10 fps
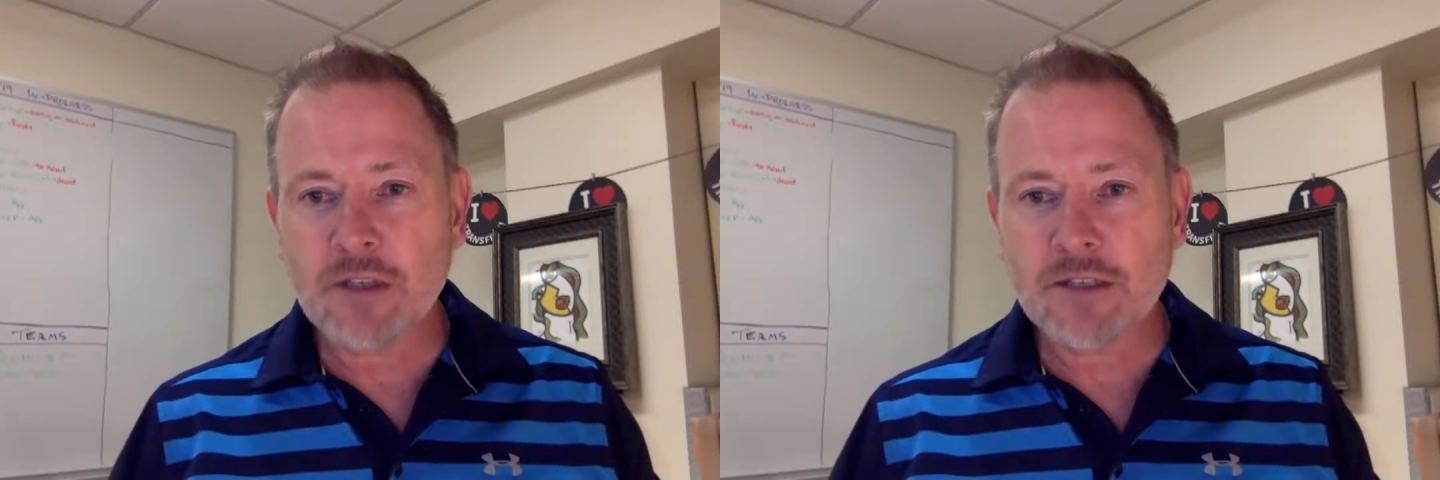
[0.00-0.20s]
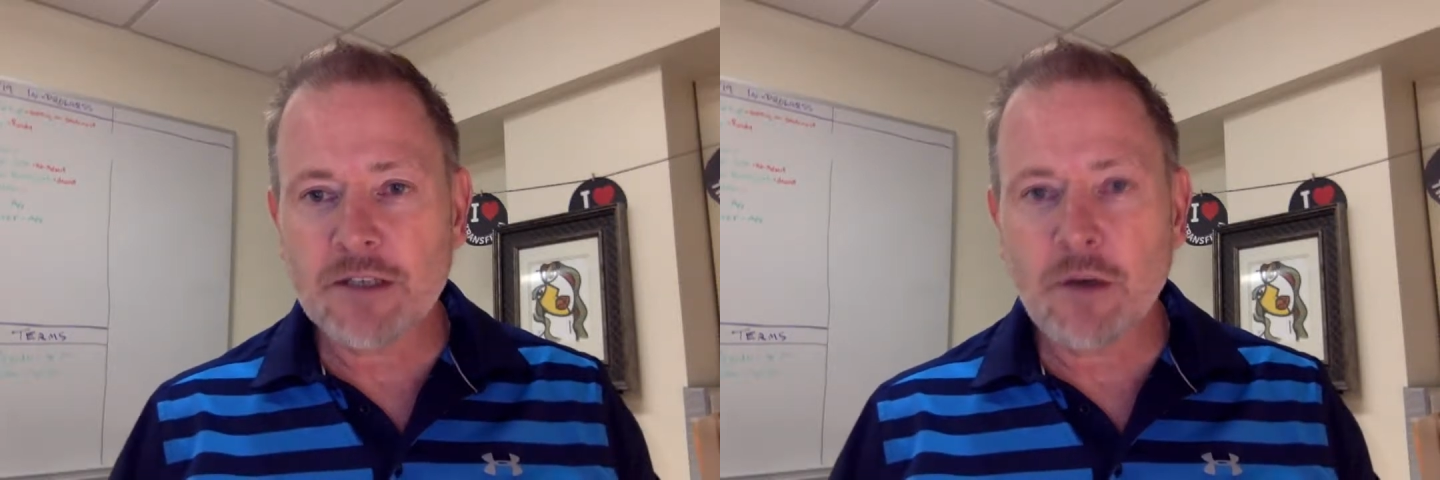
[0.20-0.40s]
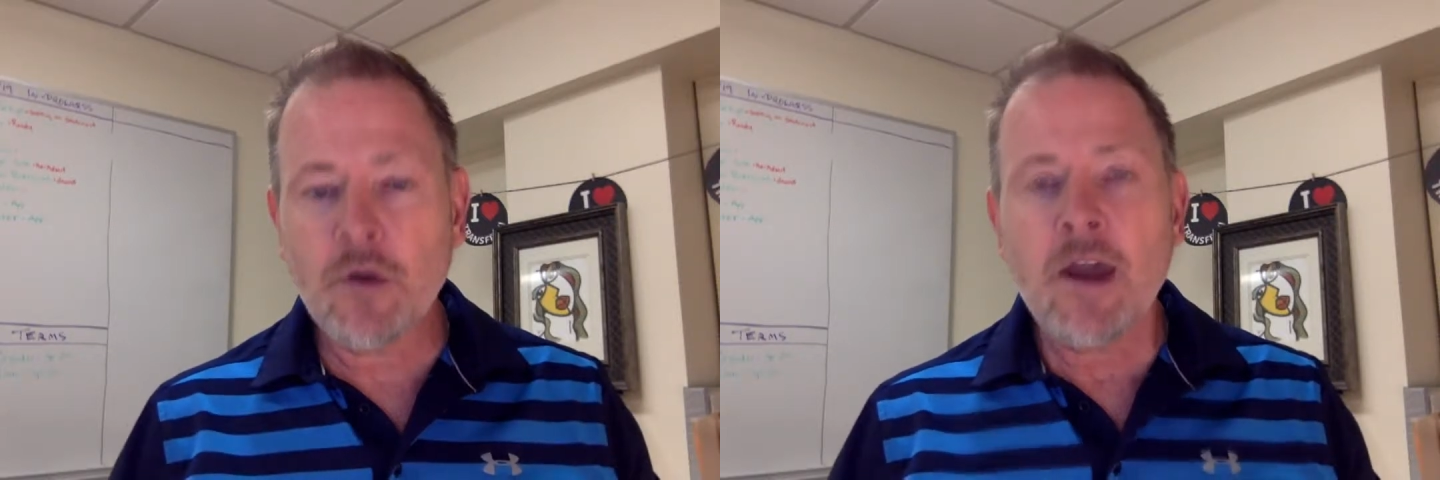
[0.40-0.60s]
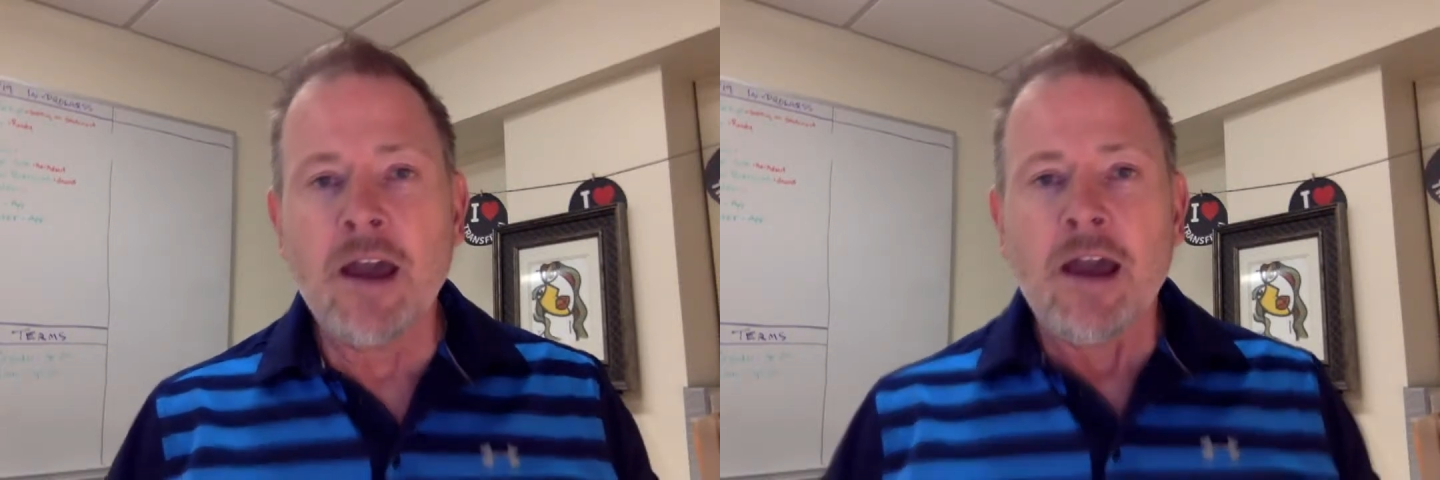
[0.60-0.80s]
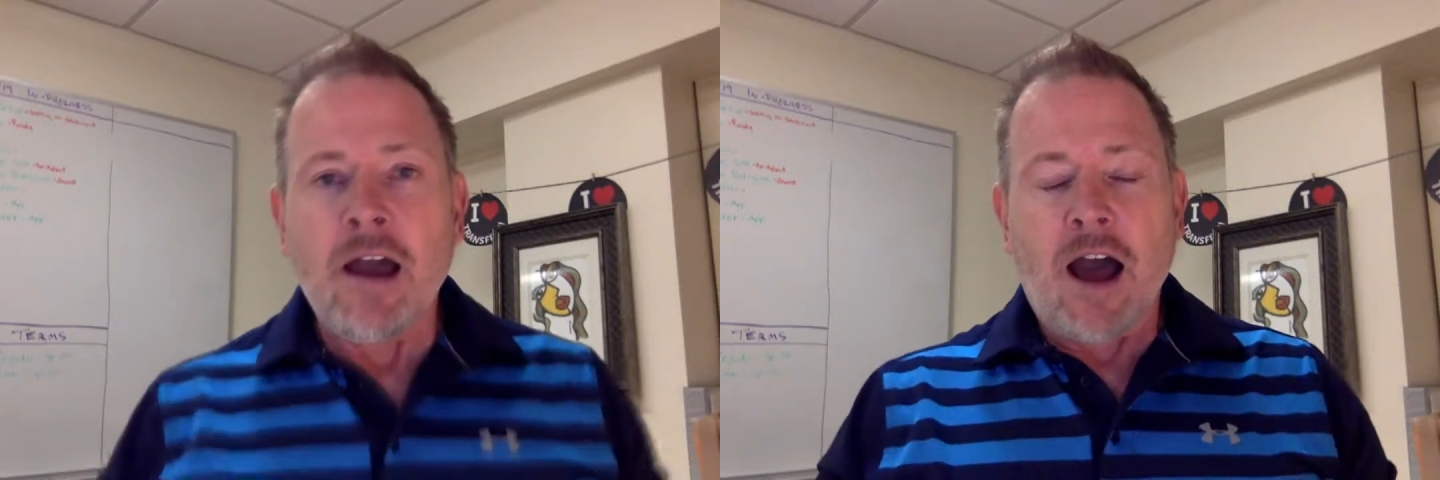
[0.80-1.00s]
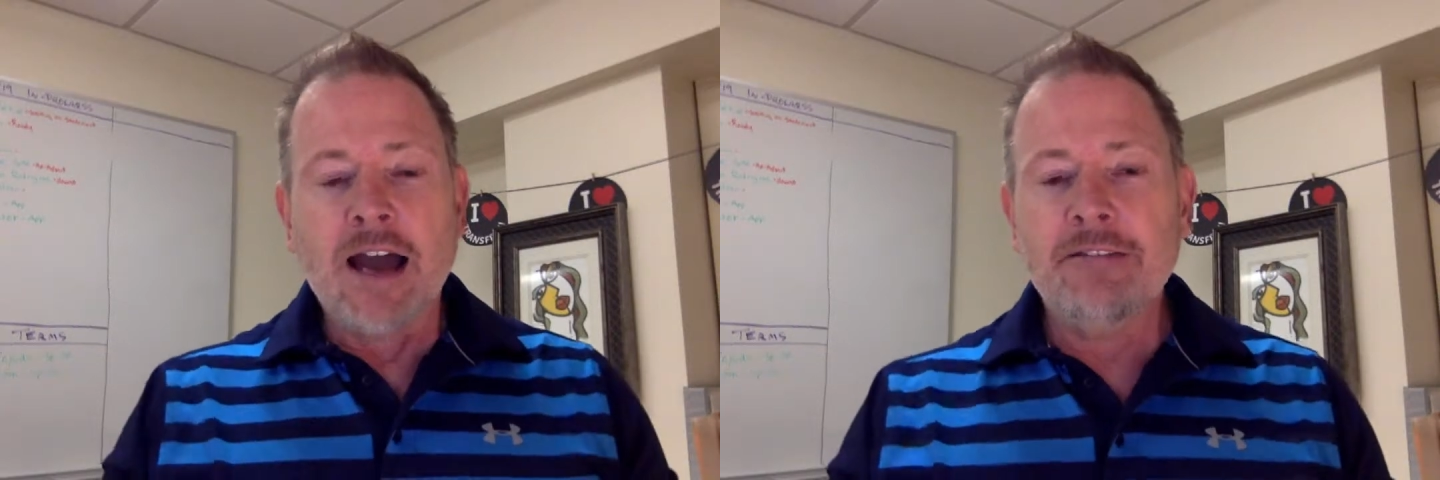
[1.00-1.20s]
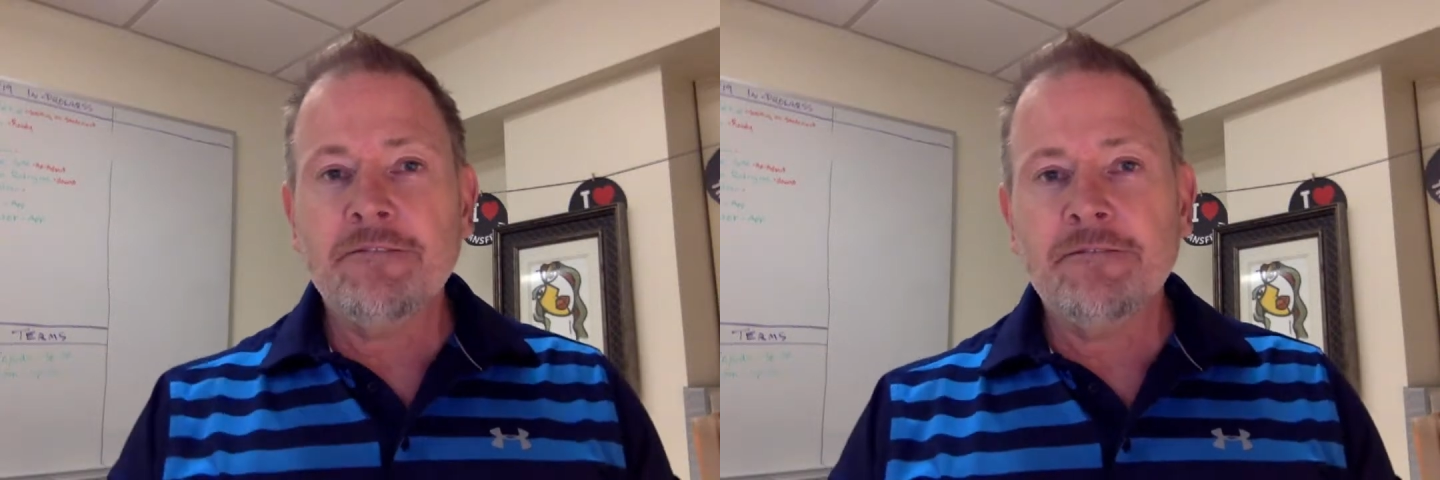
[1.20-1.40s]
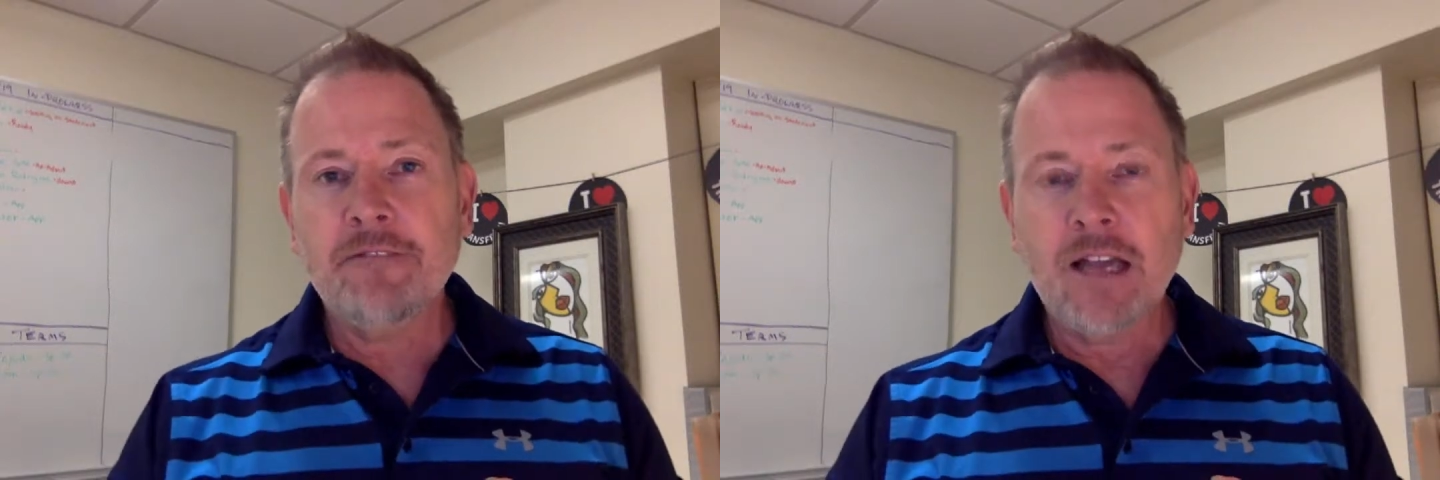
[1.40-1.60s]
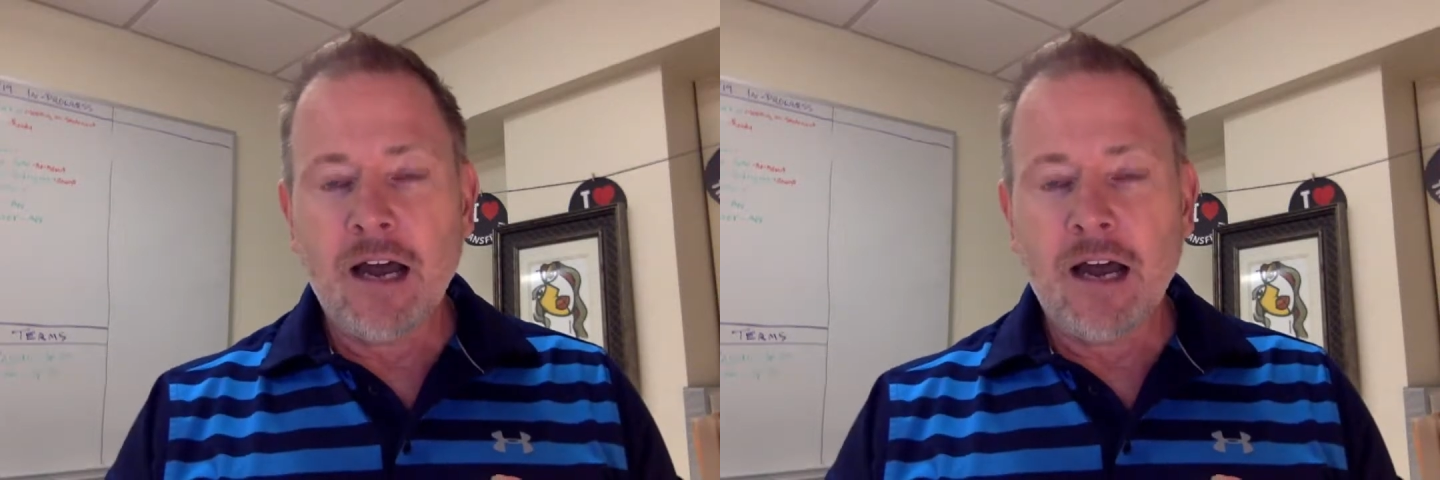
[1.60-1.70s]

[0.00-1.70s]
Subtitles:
So I've